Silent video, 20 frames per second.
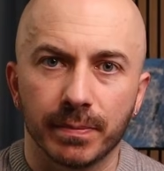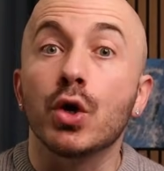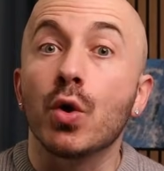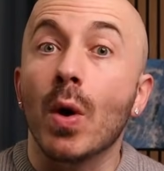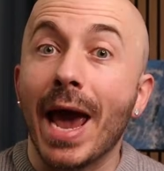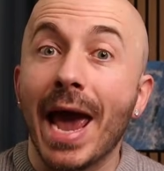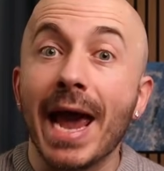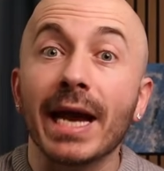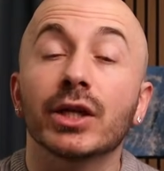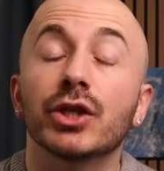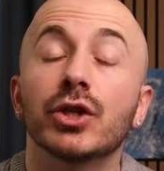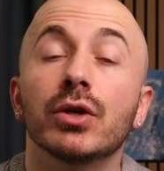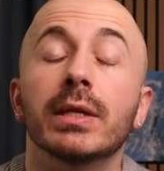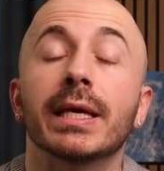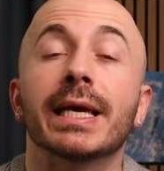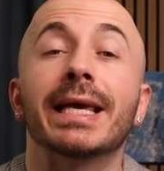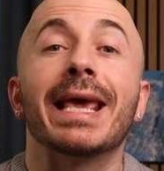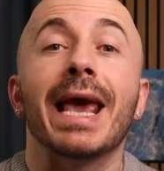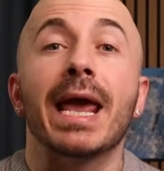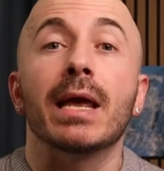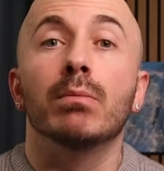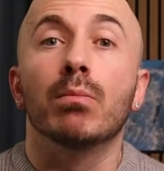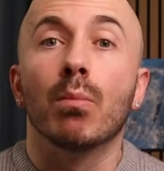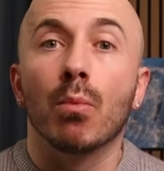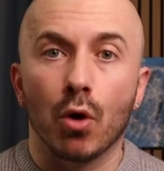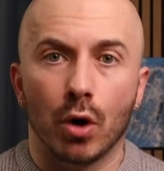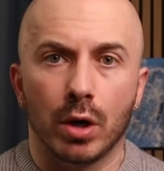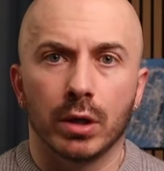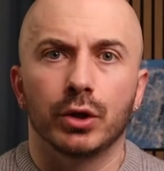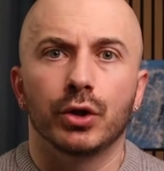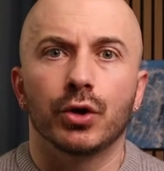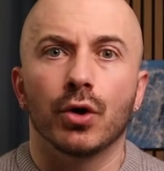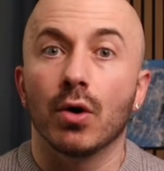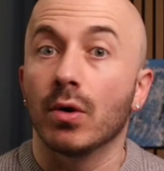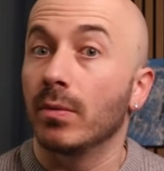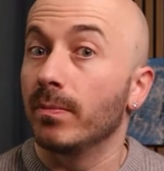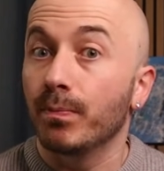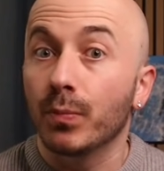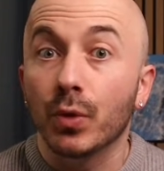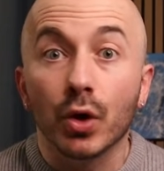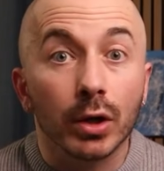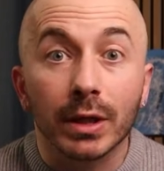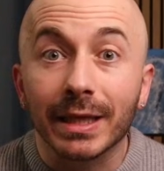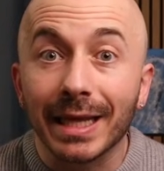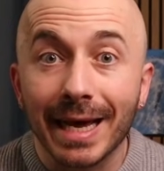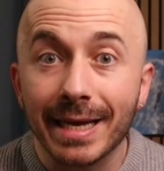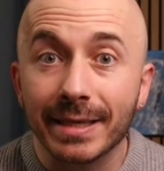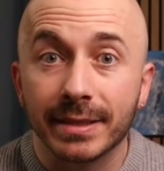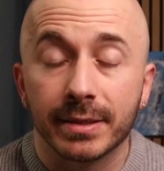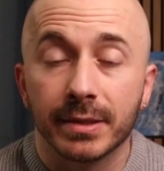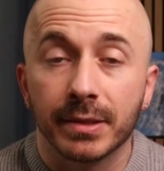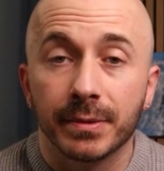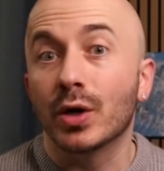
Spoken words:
You actually gain more control, not less.